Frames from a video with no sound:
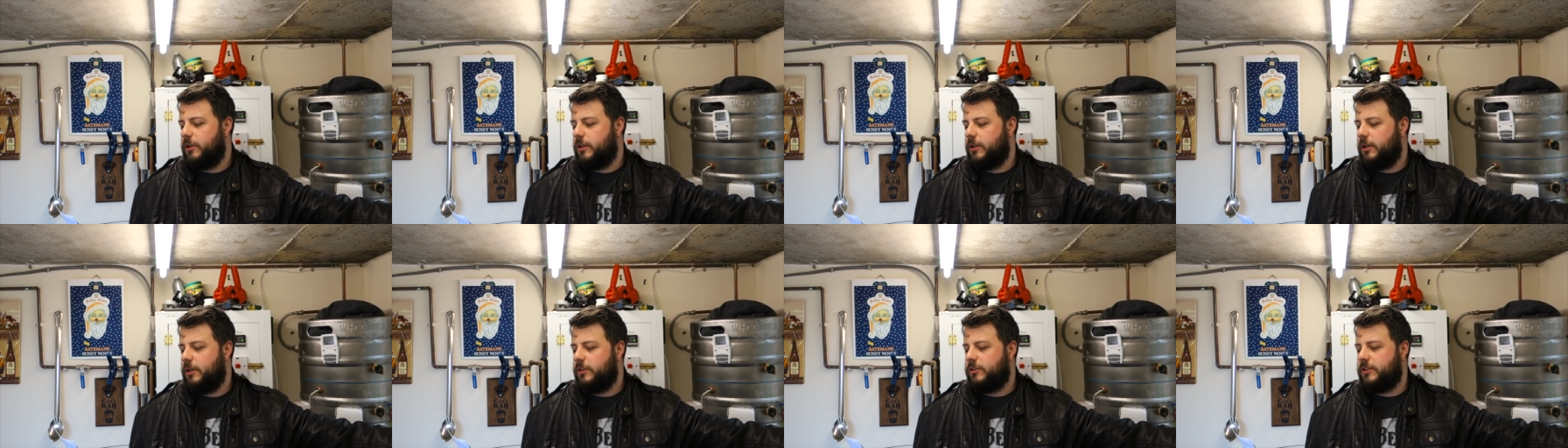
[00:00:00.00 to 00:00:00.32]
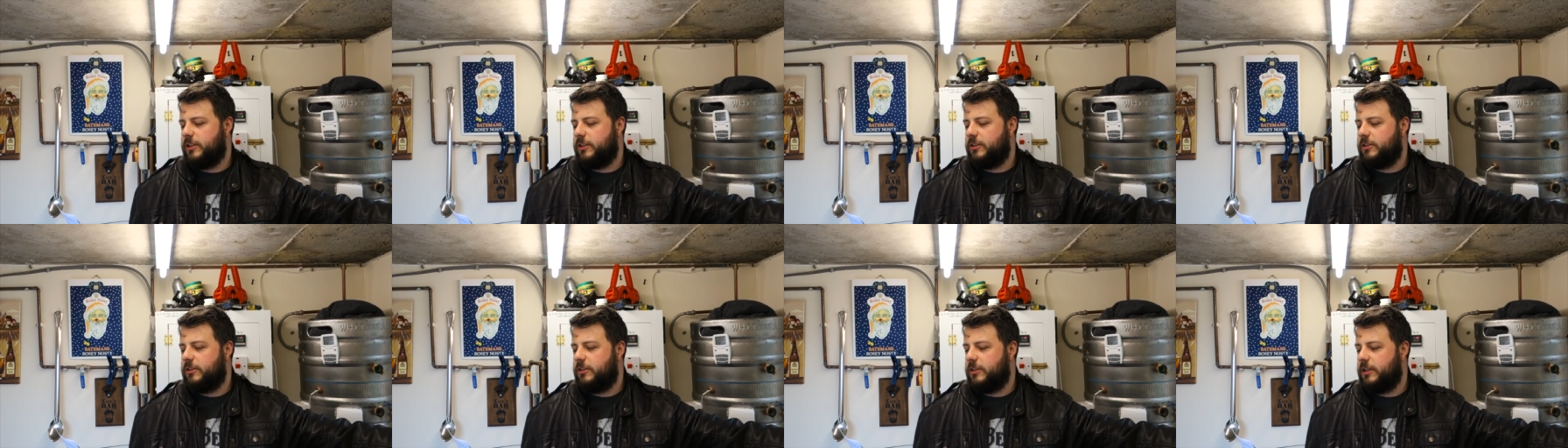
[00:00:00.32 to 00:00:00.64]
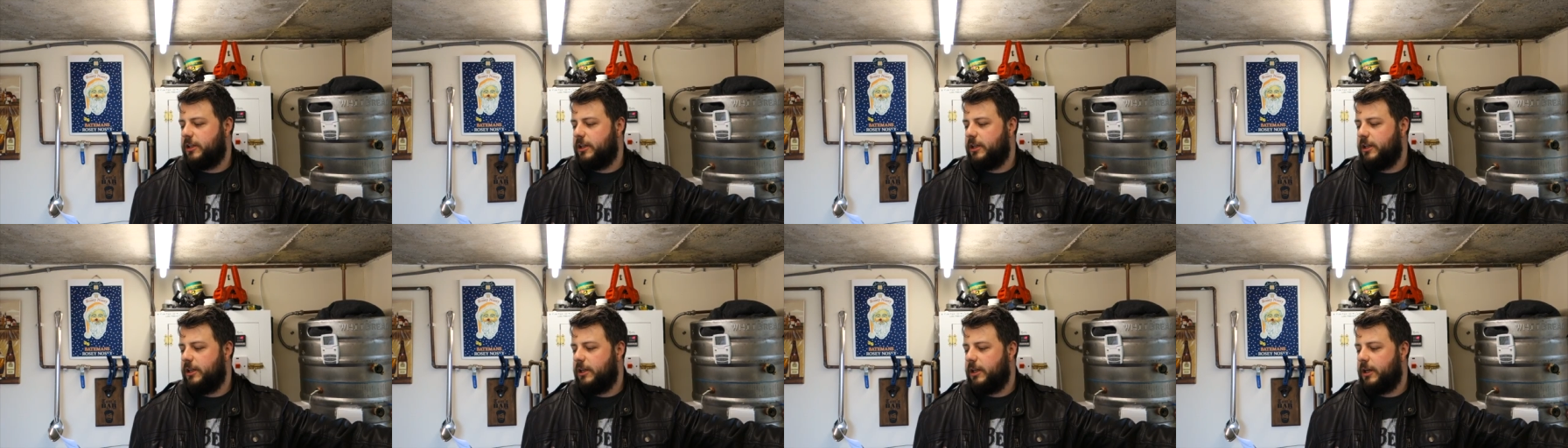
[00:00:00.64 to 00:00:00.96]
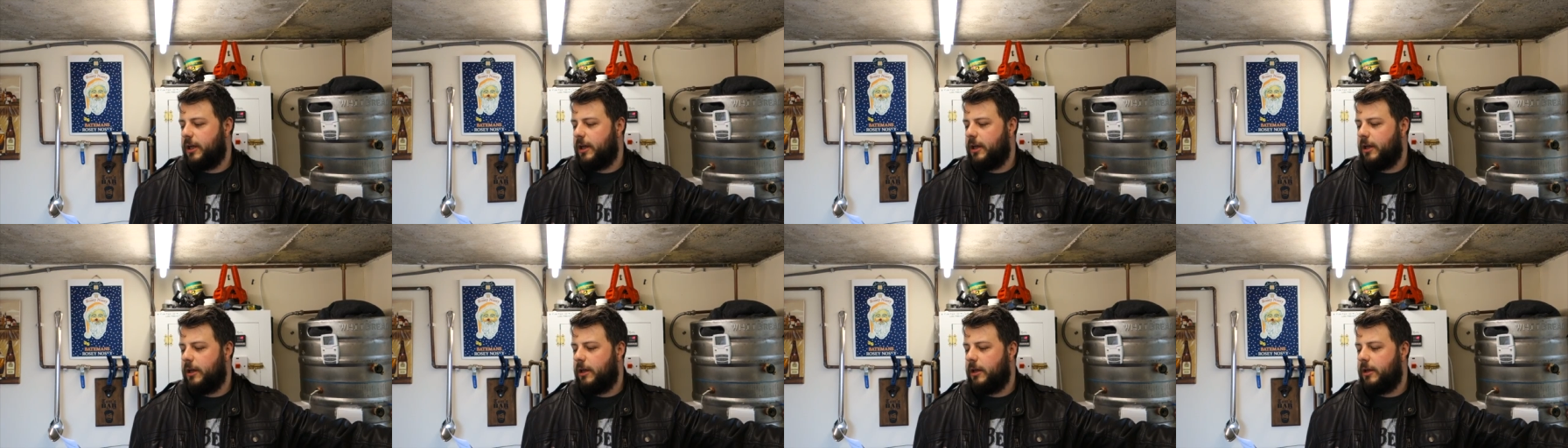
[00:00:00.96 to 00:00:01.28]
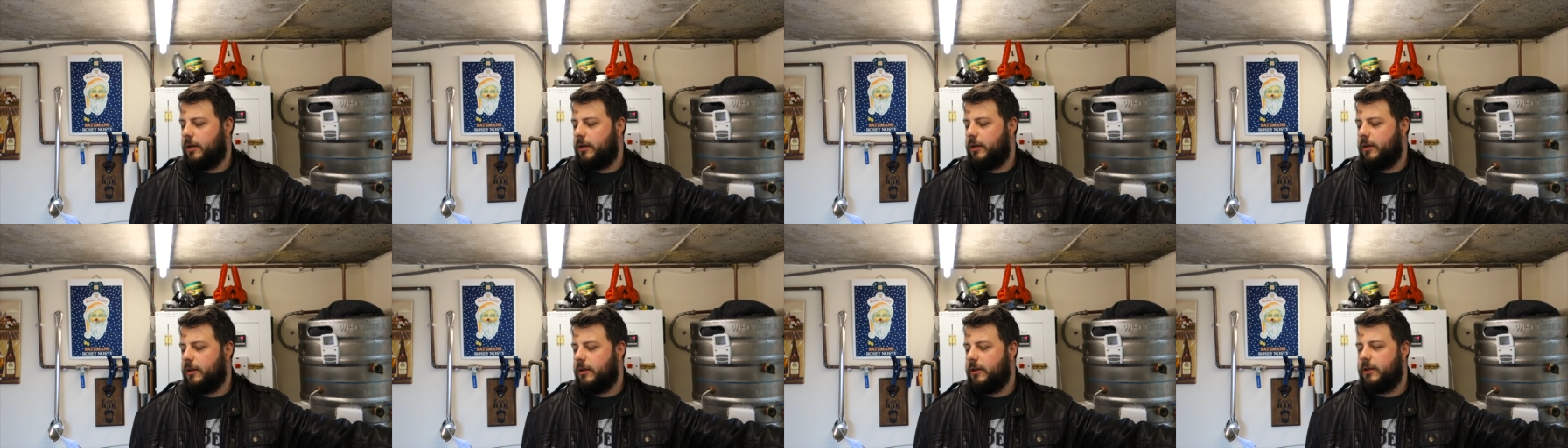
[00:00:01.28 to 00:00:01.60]
Is this the
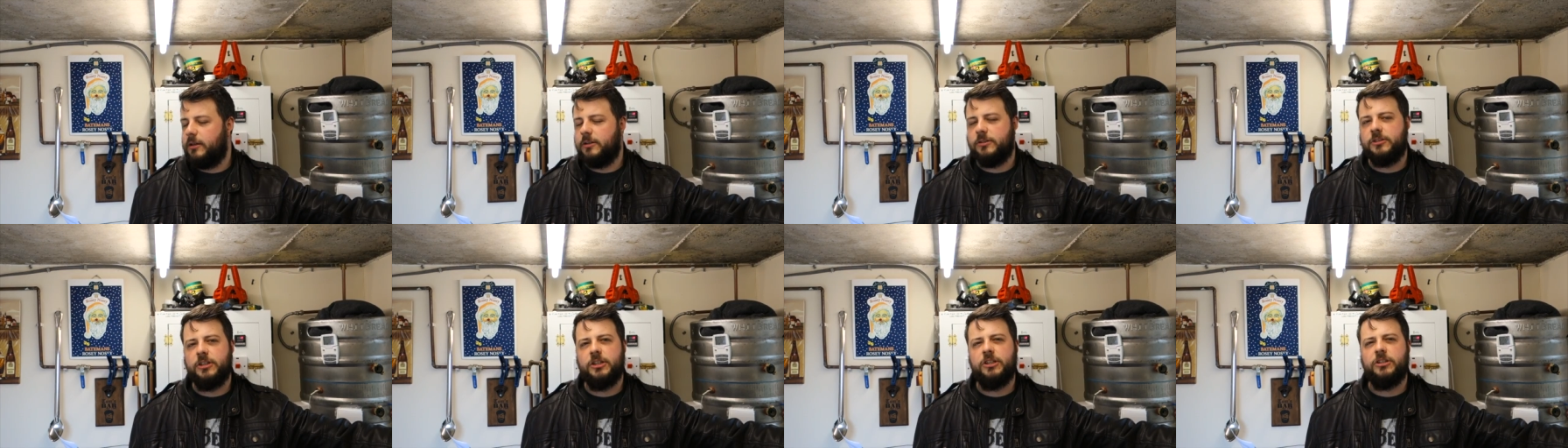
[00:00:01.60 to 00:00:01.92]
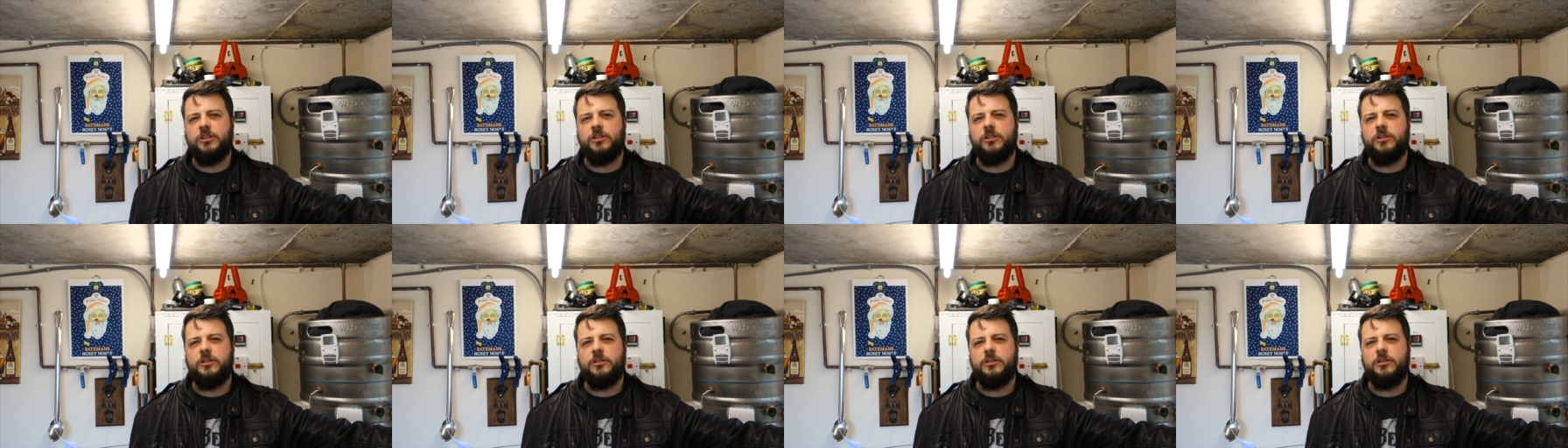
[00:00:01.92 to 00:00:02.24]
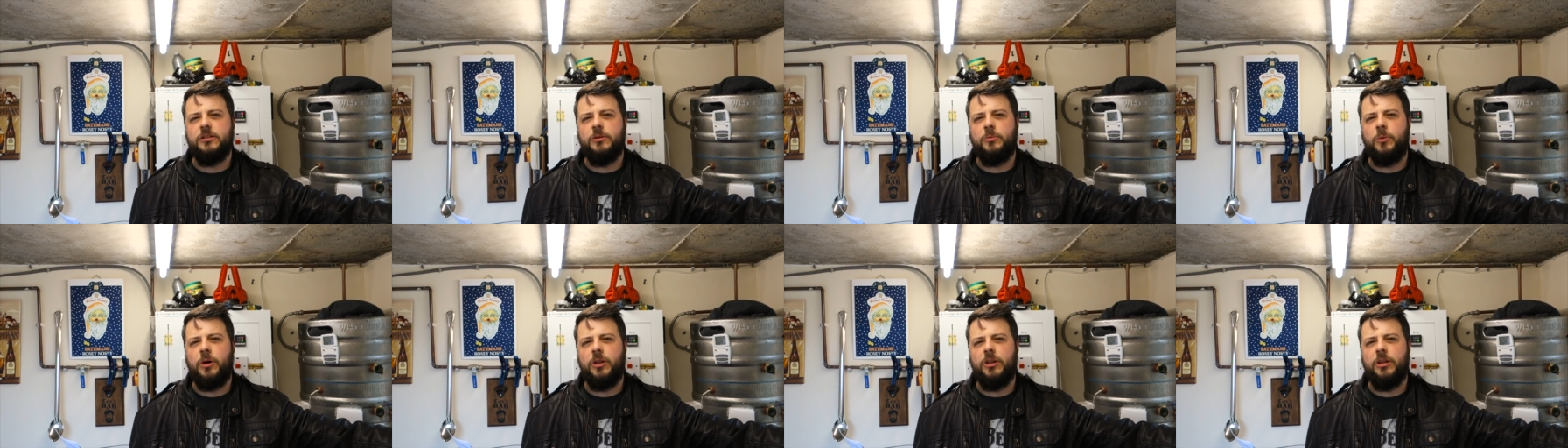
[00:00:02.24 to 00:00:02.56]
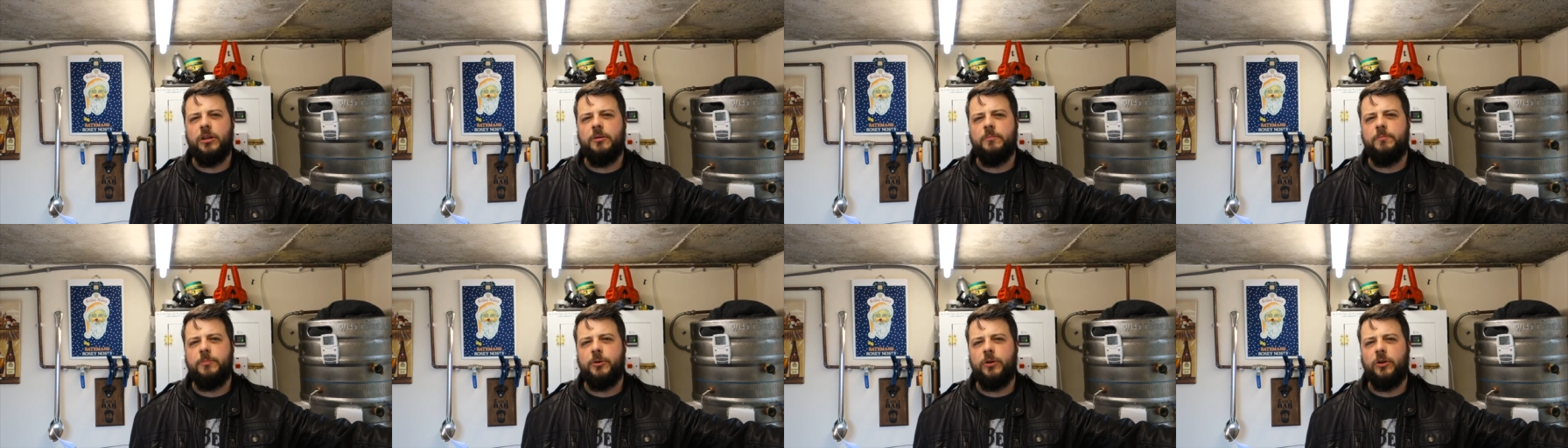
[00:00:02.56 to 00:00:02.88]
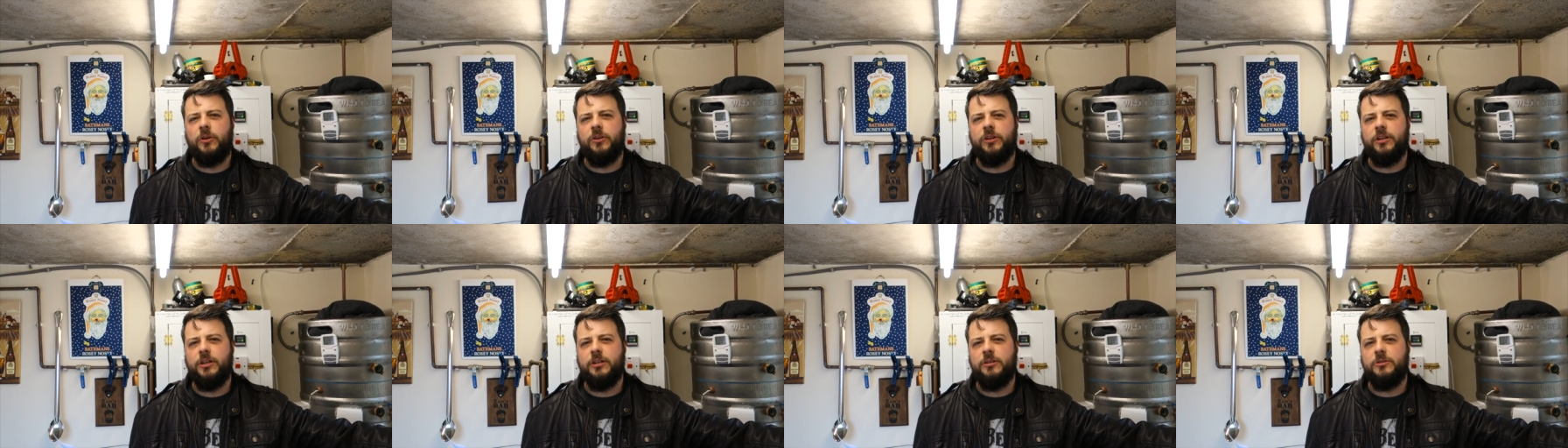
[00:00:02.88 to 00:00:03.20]
uh, is this the one that
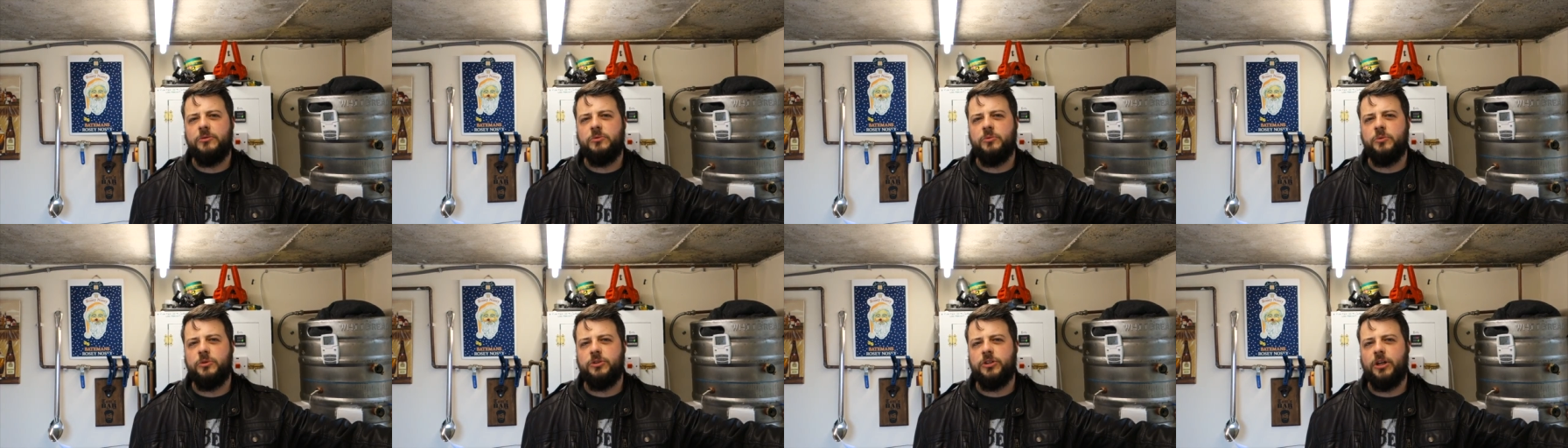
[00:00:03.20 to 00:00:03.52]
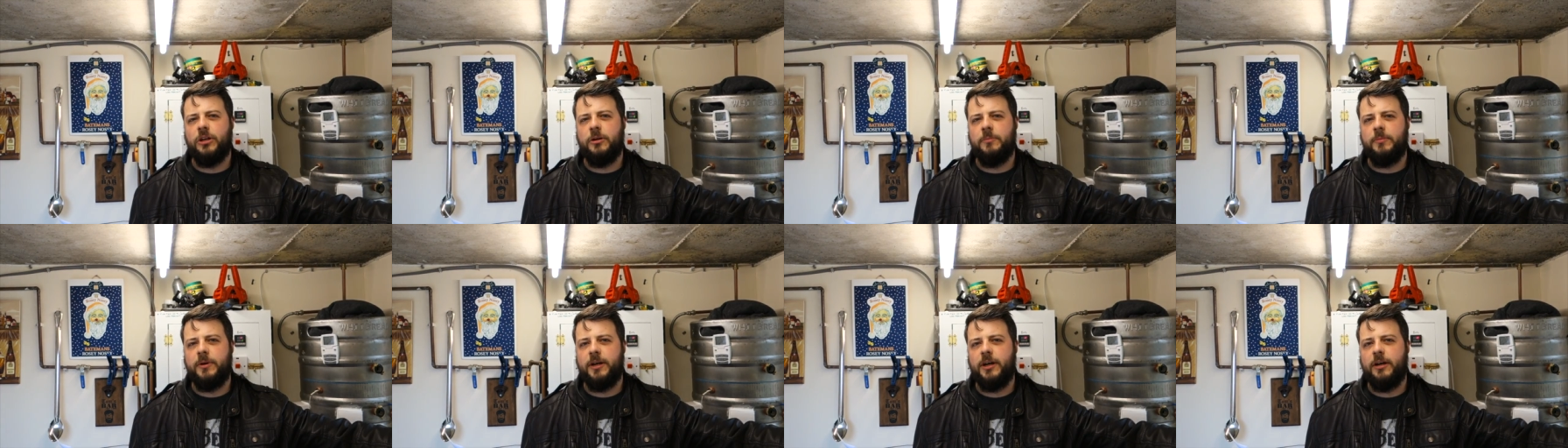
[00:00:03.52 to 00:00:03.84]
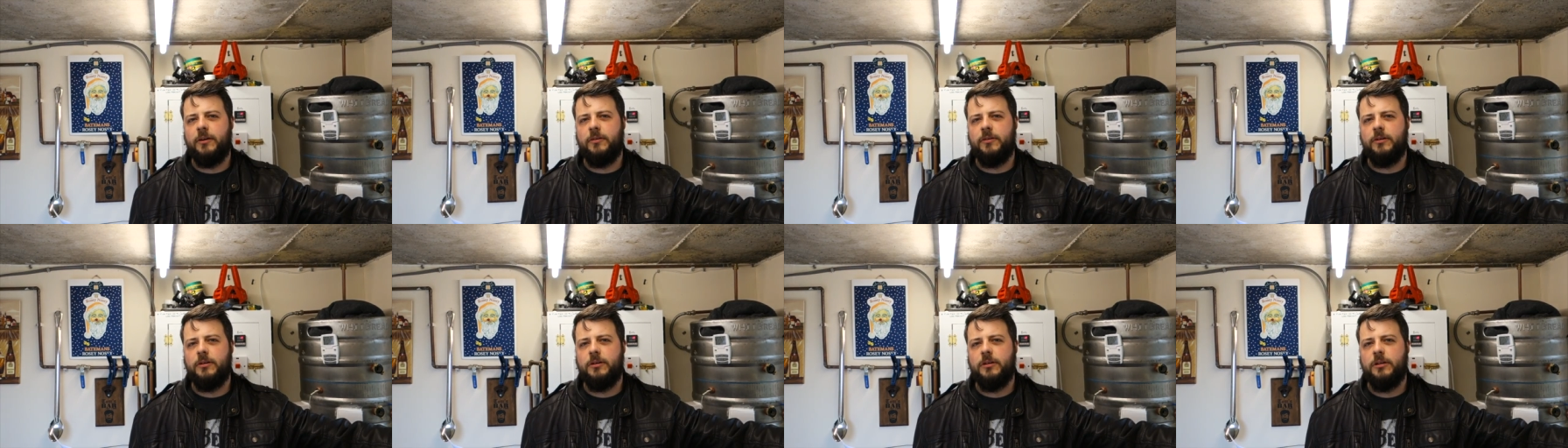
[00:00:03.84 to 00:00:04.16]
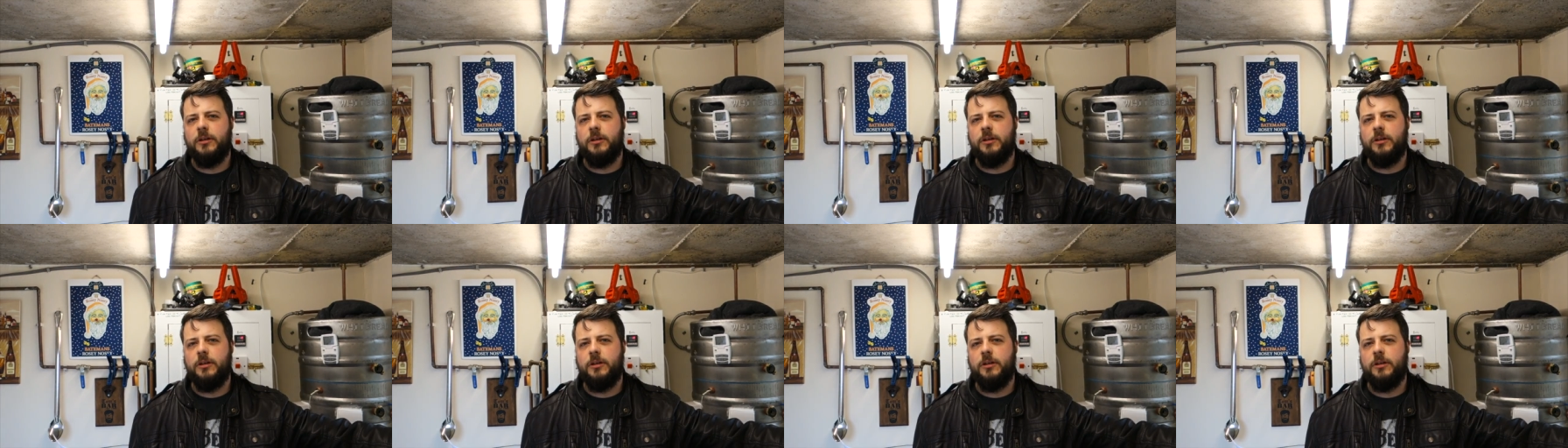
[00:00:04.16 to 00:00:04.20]
Baldi's was on about,